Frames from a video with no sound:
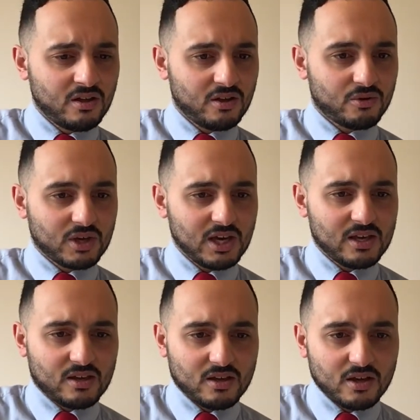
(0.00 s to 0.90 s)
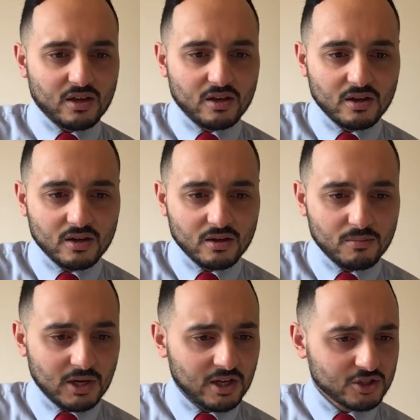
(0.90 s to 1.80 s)
Okay, um,
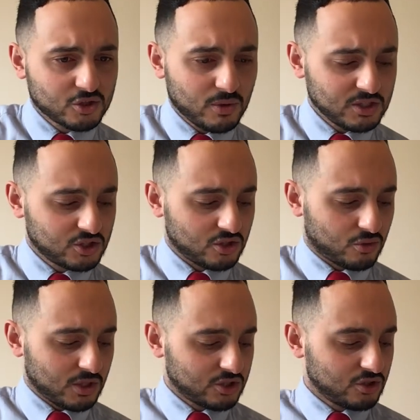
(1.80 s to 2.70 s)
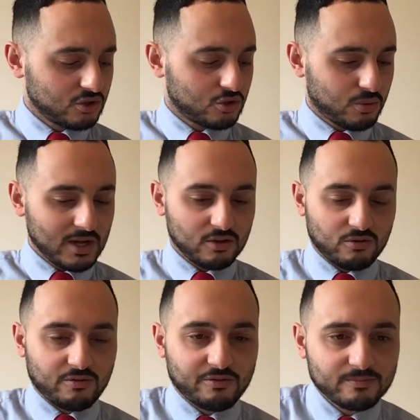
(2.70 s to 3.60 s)
last question, question
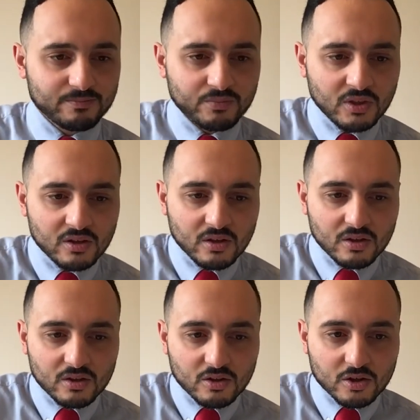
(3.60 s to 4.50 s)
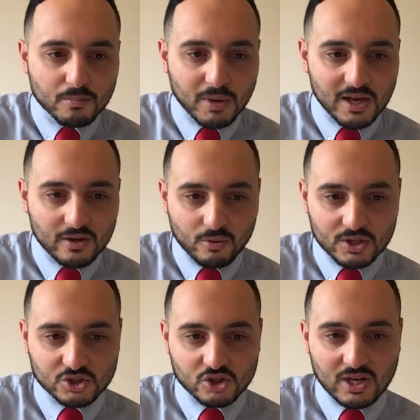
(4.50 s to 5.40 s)
12 compare
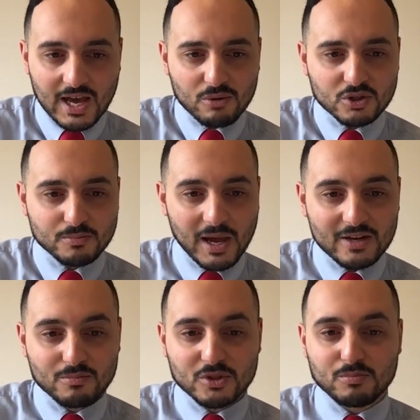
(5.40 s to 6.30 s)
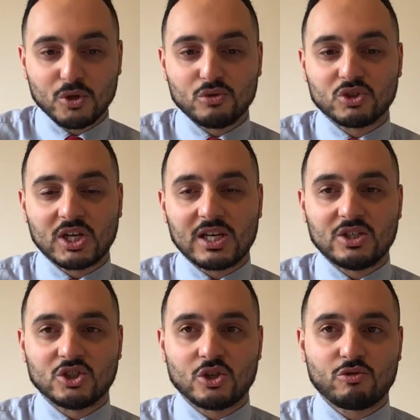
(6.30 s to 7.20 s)
question. How does Padma's mood
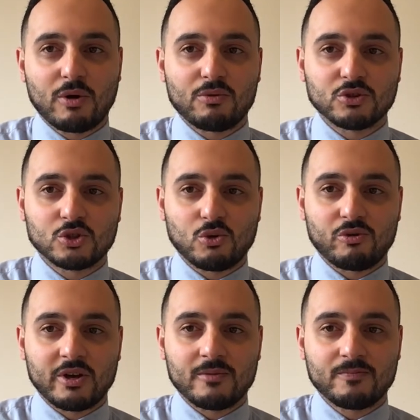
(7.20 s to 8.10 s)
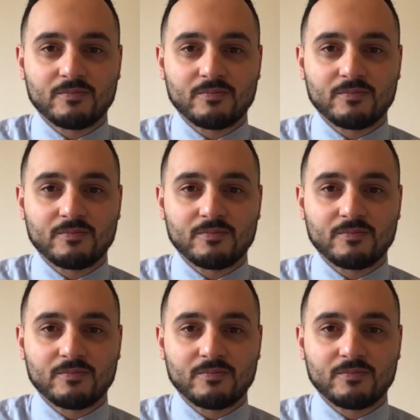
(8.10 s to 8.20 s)
change throughout the story?